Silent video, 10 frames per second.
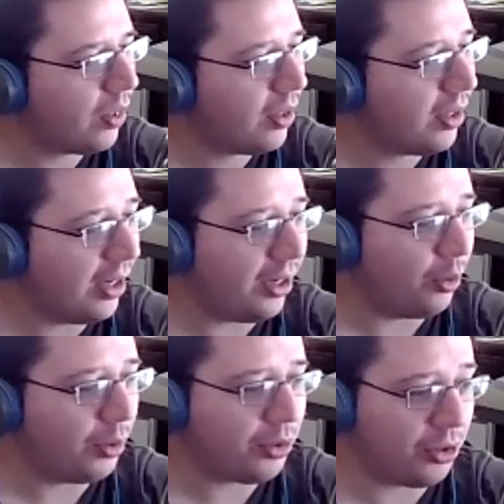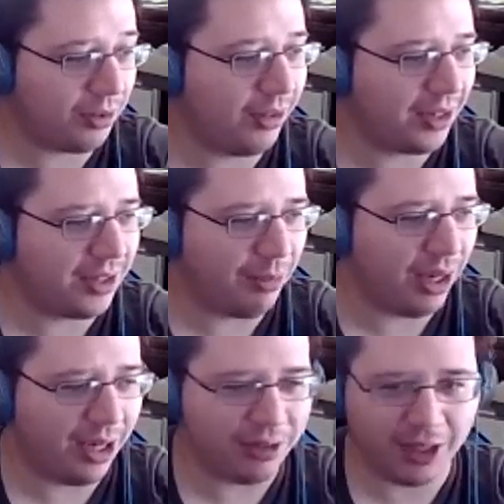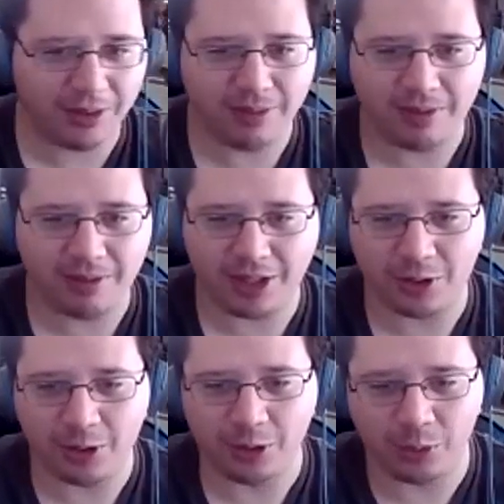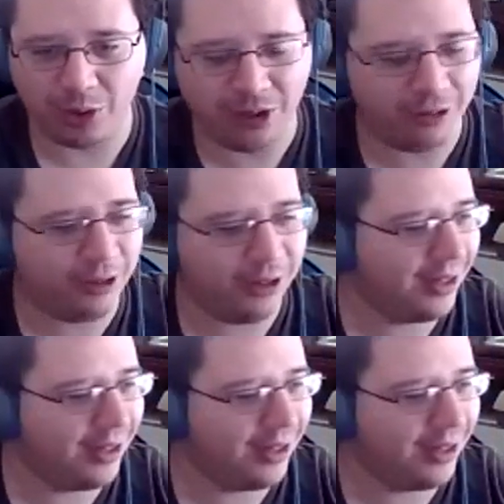Yeah, I know. It's just next time I have to get 6 gold worth of.